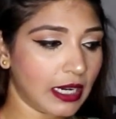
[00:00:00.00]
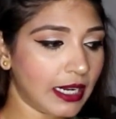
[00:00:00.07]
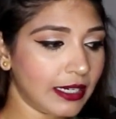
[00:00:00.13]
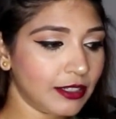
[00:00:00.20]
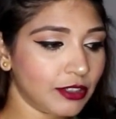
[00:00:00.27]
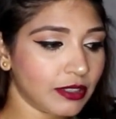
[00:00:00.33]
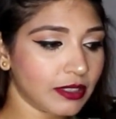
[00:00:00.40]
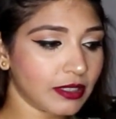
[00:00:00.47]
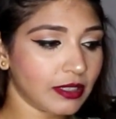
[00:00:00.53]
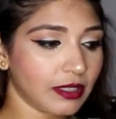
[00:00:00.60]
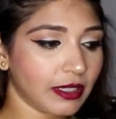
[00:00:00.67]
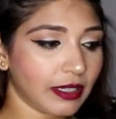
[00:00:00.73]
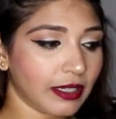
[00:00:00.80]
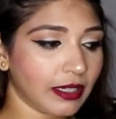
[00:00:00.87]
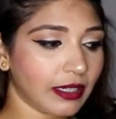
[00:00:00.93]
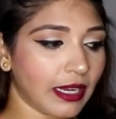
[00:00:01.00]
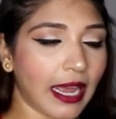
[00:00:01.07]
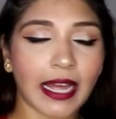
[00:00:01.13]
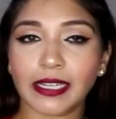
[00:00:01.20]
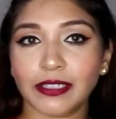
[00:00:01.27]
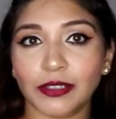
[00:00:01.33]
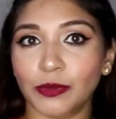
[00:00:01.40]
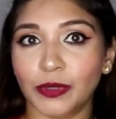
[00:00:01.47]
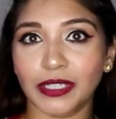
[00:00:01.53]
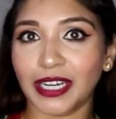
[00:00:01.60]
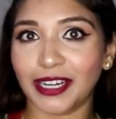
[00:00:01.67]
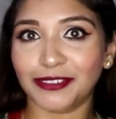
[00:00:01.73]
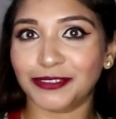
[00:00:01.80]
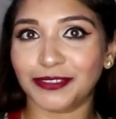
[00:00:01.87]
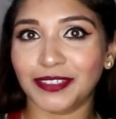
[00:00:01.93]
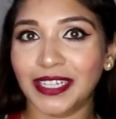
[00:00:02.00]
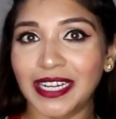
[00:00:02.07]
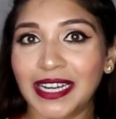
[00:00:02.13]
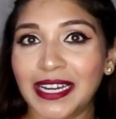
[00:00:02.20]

I just can't do enough.